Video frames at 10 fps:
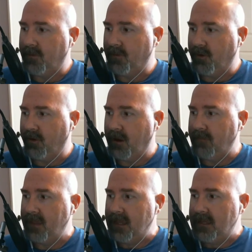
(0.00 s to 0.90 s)

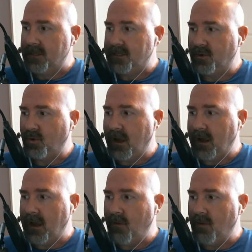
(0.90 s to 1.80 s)
program. So
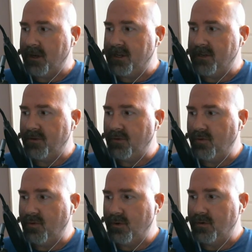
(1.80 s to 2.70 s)
I wanted
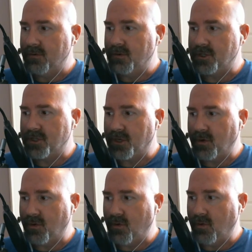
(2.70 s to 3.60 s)
to
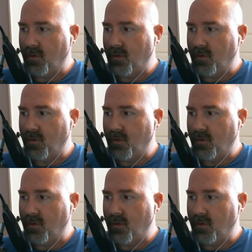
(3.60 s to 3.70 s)
show